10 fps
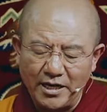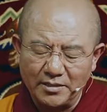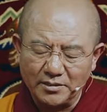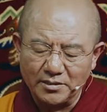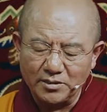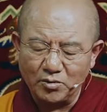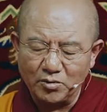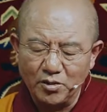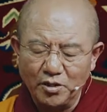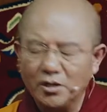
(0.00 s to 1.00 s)
It talks
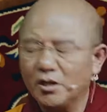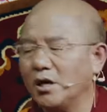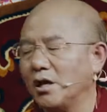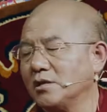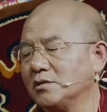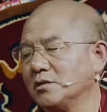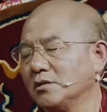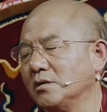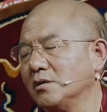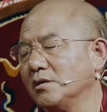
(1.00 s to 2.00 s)
quite
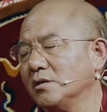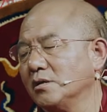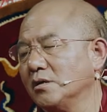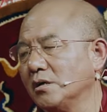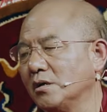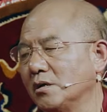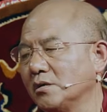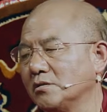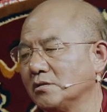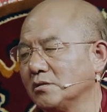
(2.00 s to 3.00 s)
extensively about different
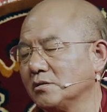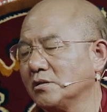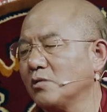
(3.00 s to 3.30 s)
lights and